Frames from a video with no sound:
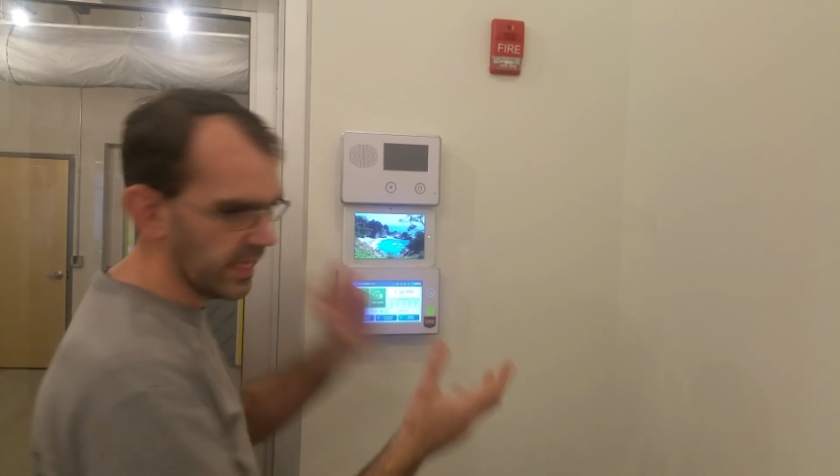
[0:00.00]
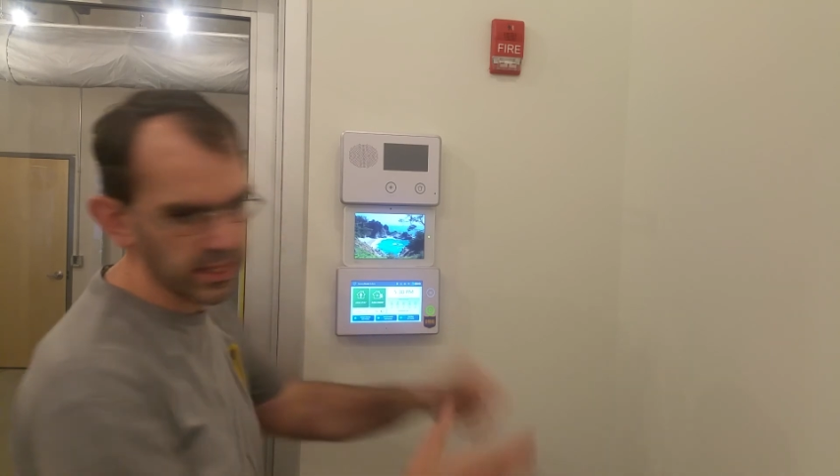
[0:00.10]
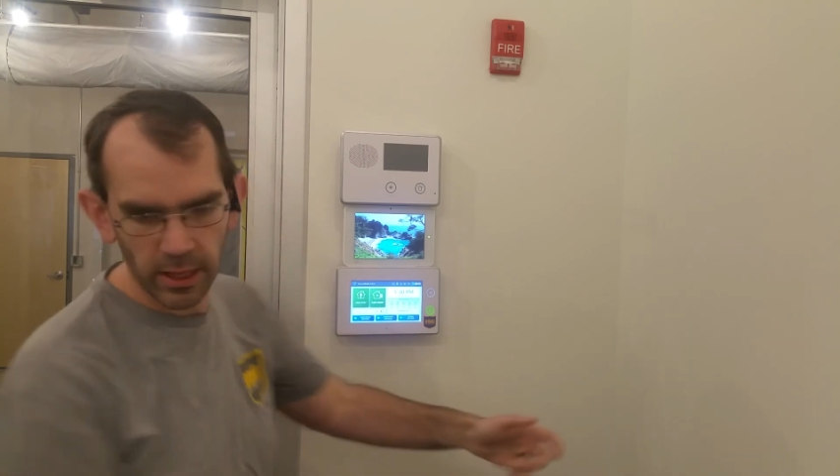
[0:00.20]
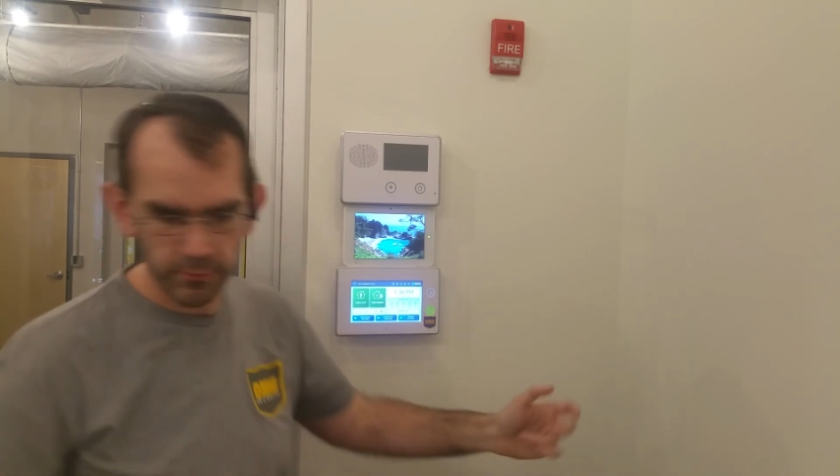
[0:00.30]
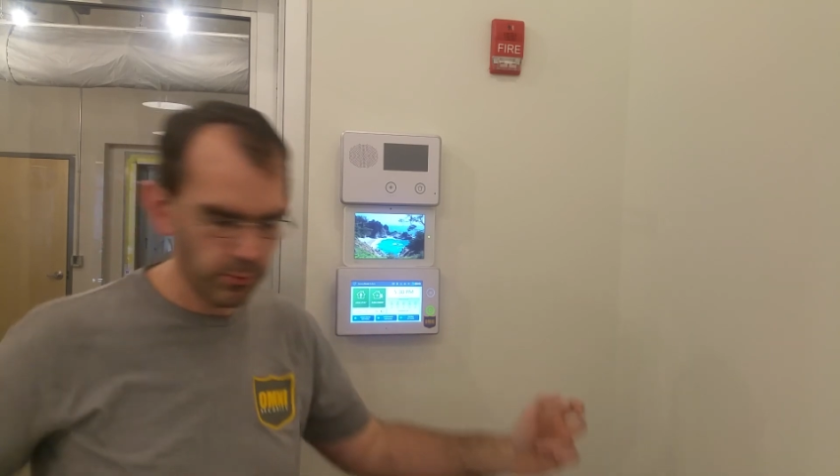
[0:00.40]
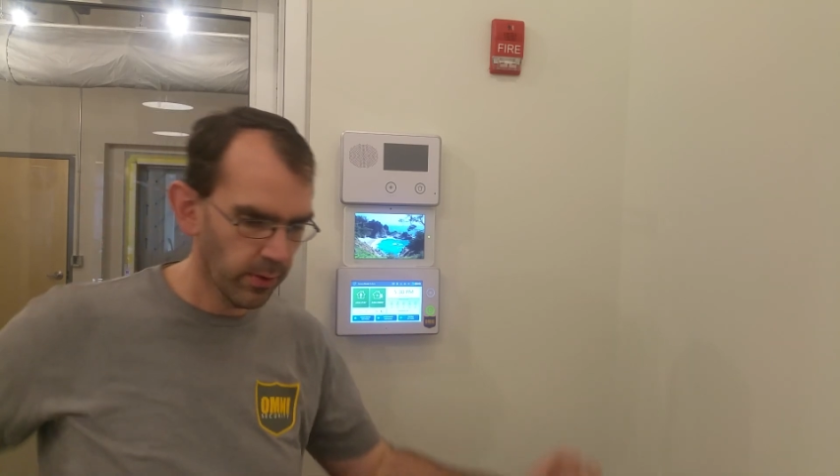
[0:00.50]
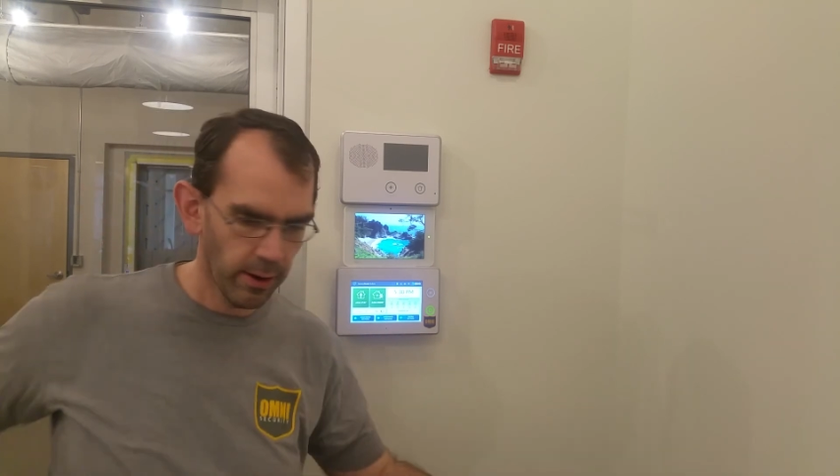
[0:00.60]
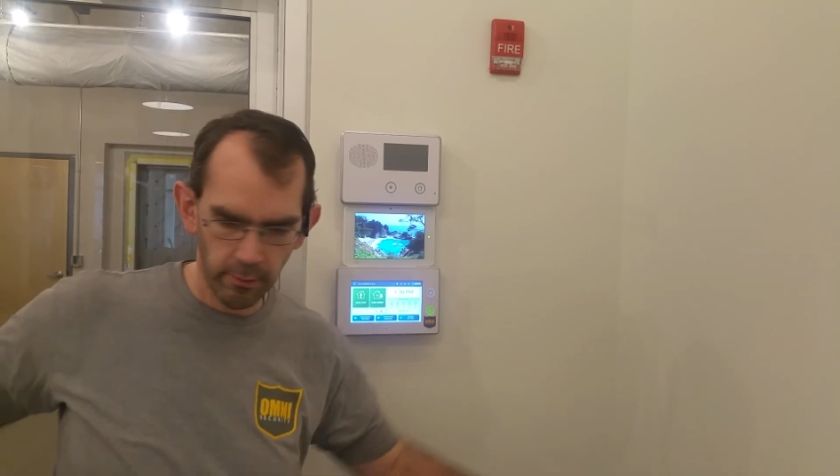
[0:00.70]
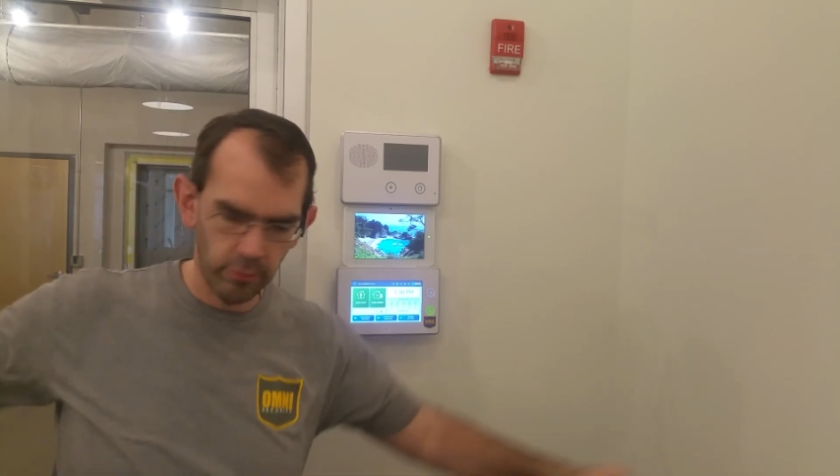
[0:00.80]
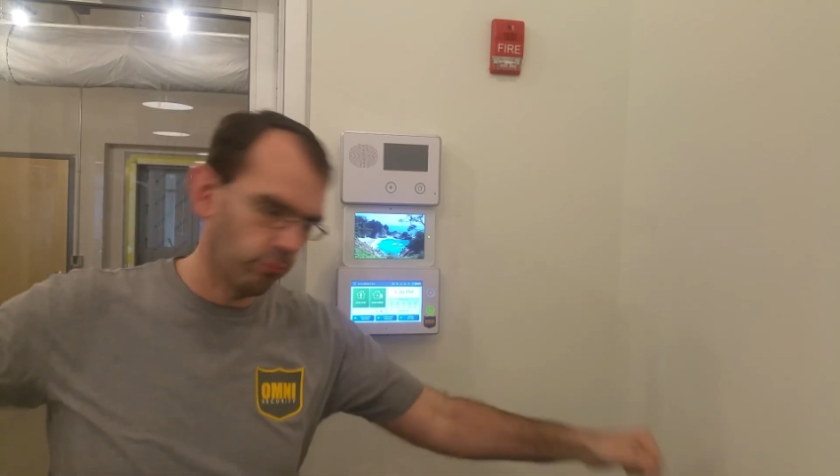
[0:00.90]
kids
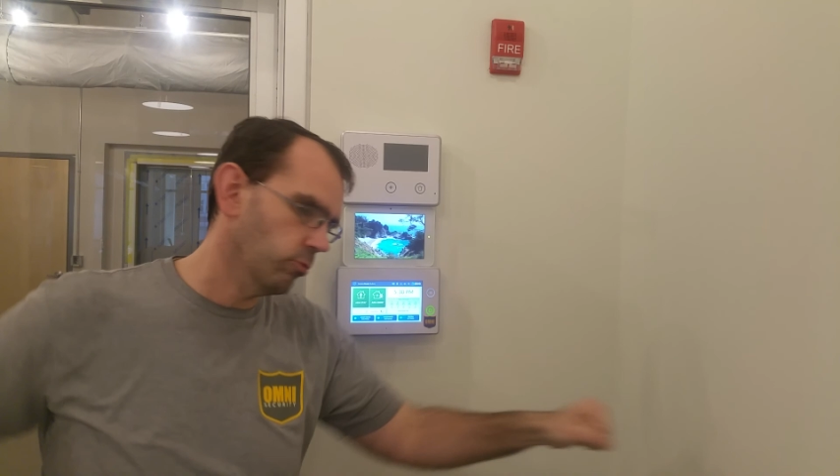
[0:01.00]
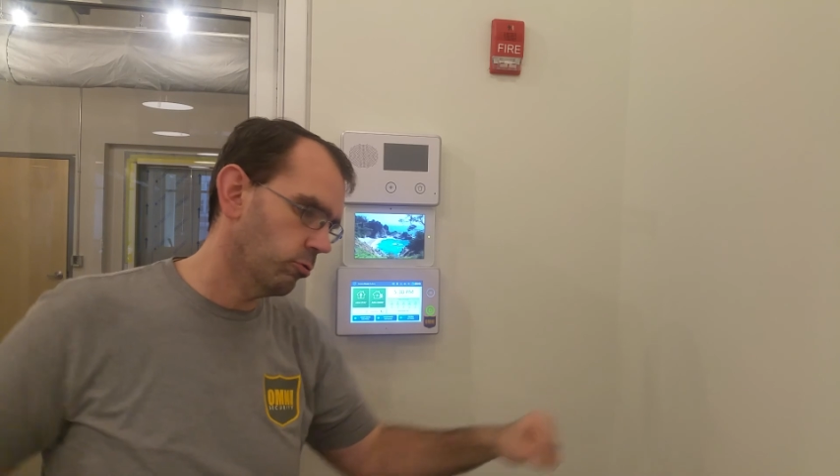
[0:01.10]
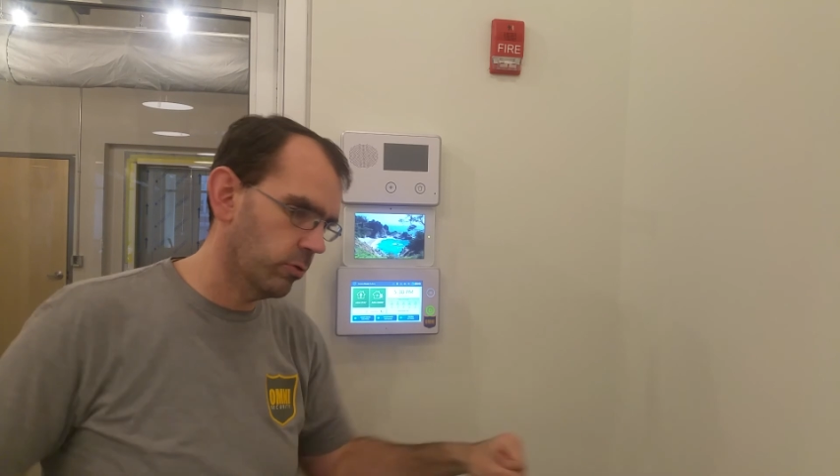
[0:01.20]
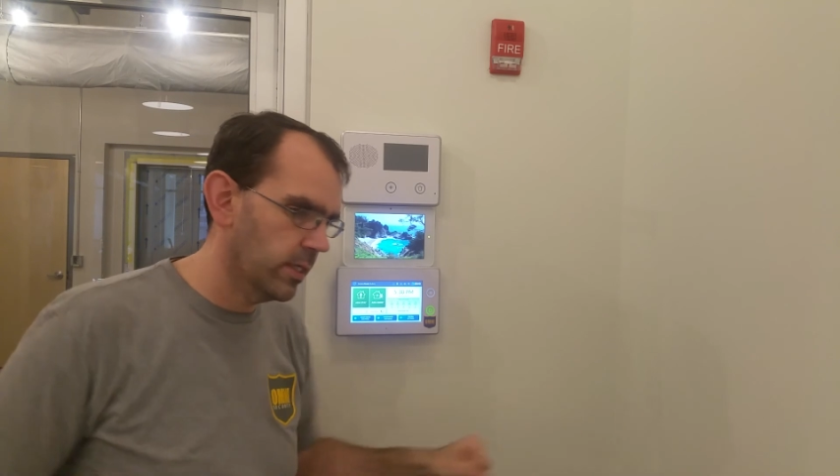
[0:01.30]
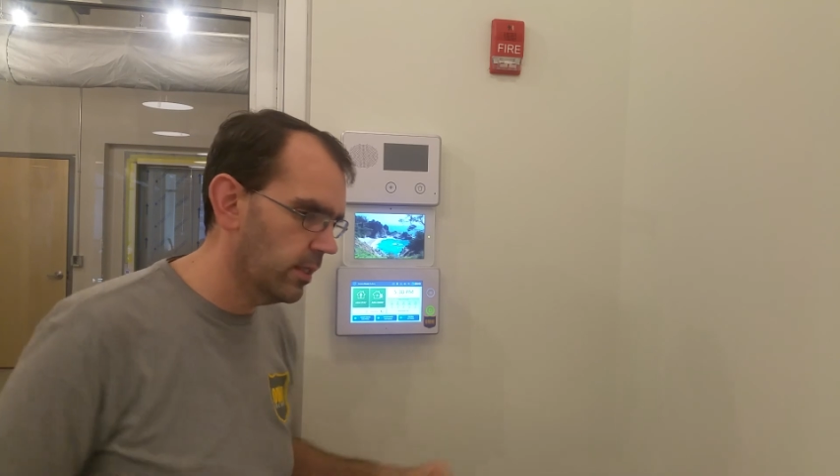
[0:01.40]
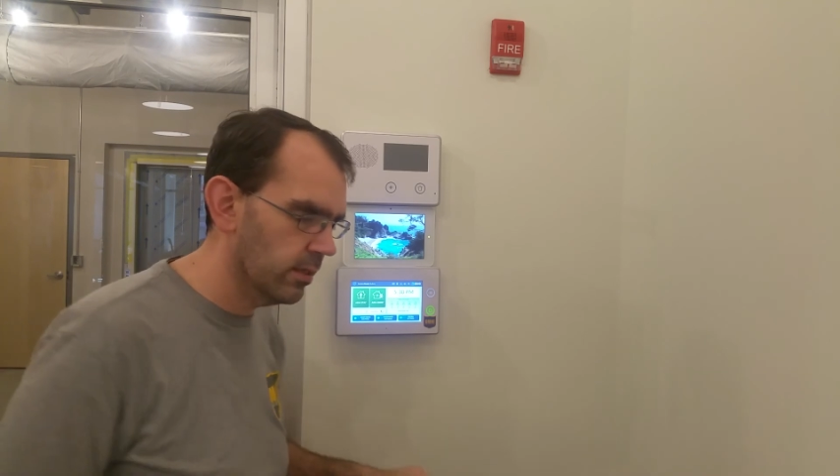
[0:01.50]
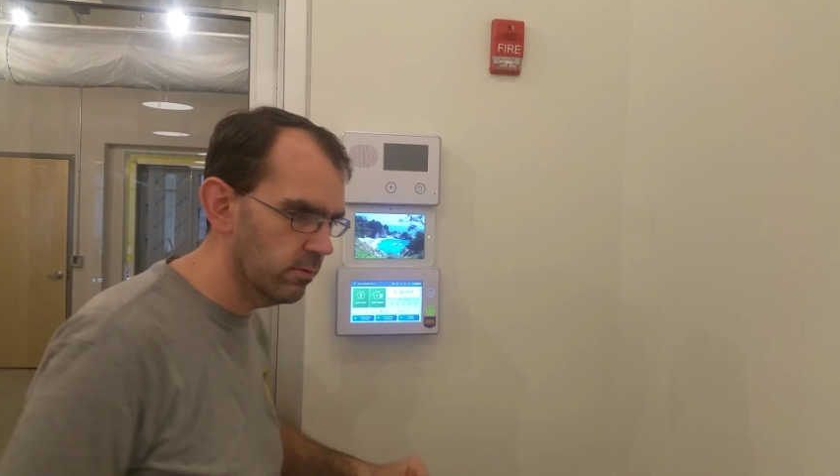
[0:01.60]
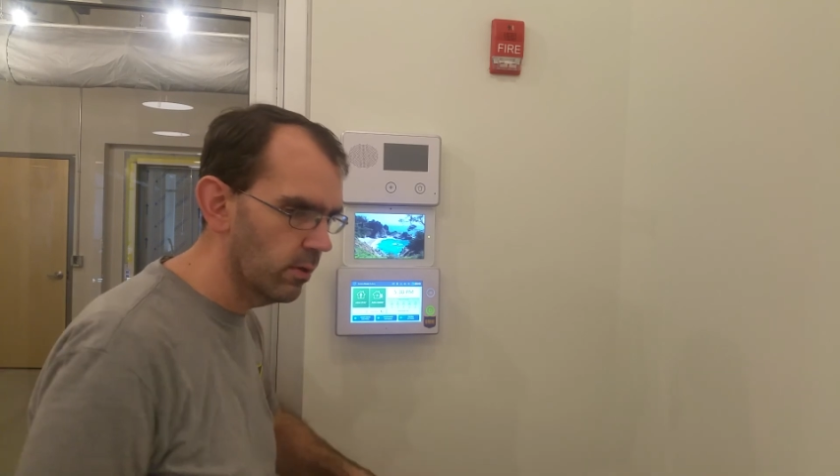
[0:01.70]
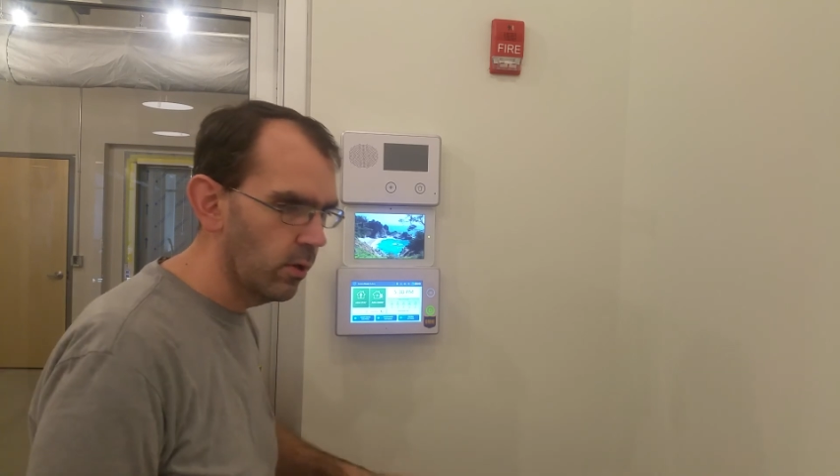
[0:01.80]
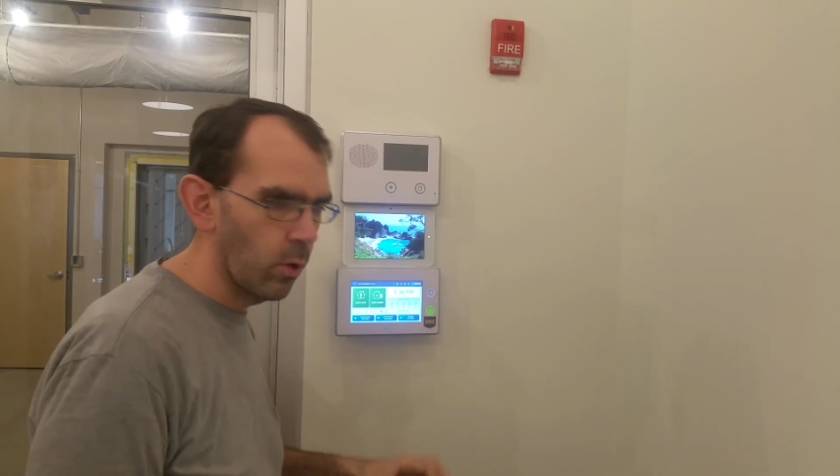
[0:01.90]
everywhere and groceries and